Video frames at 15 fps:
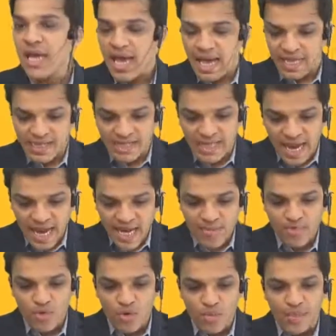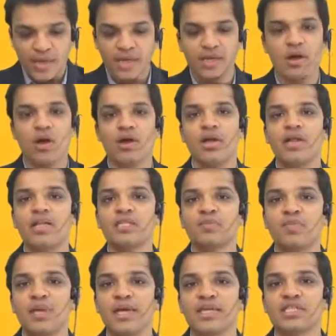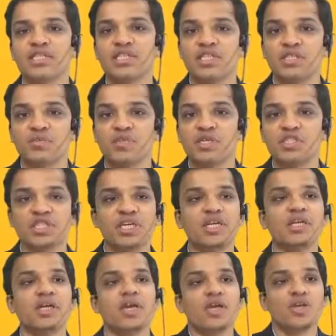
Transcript: And that moment an order is placed, this machine,